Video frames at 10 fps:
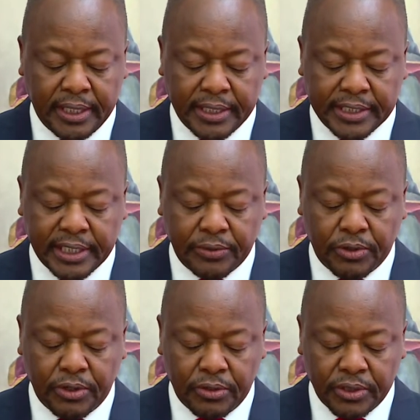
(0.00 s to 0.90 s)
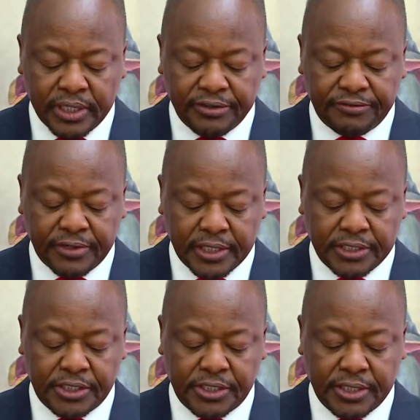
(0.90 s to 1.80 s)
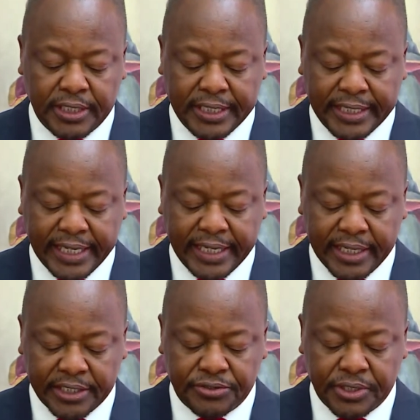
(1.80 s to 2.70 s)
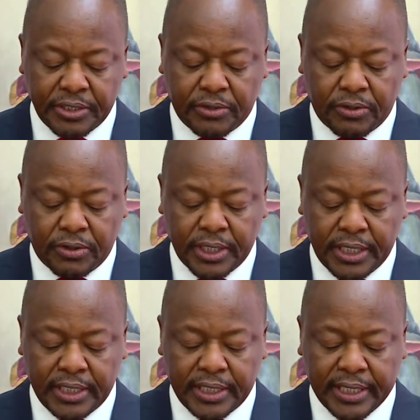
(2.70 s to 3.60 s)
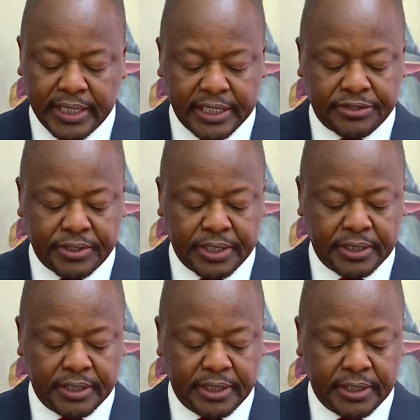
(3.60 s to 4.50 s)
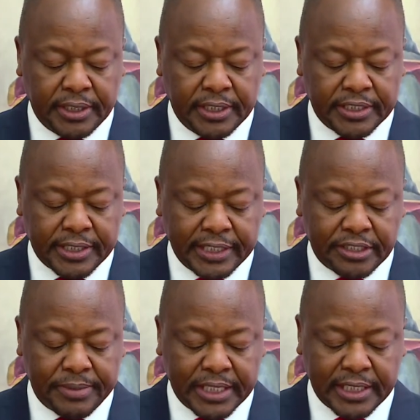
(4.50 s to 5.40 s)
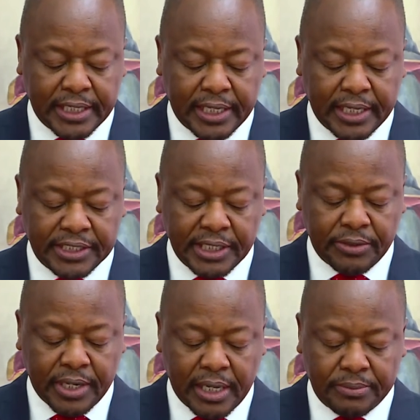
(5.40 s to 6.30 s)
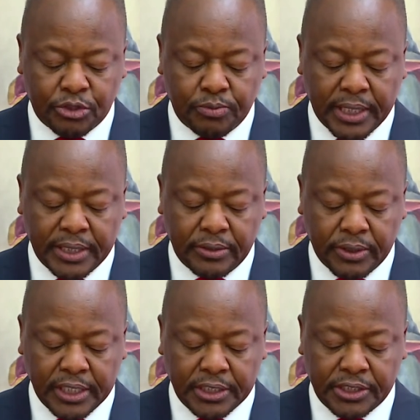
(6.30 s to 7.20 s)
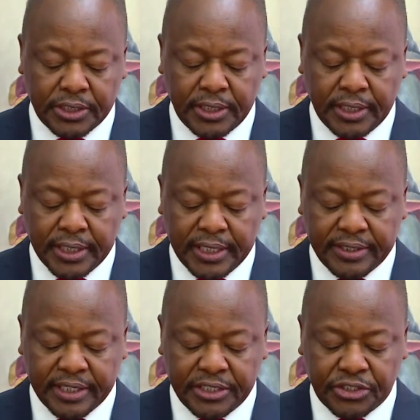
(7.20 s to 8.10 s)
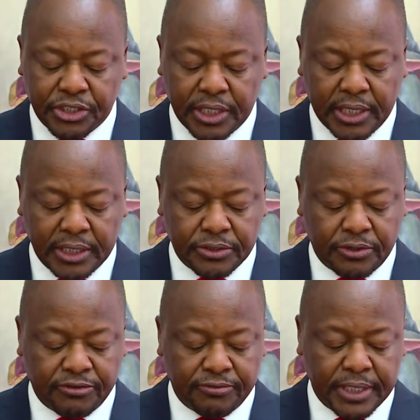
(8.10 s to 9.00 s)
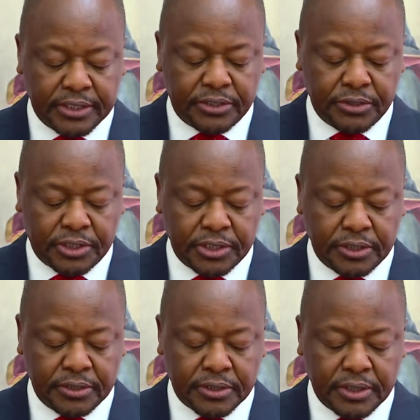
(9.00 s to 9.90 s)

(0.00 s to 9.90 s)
that I will not divulge, directly or indirectly, such matter as shall come to my knowledge in the discharge of my duties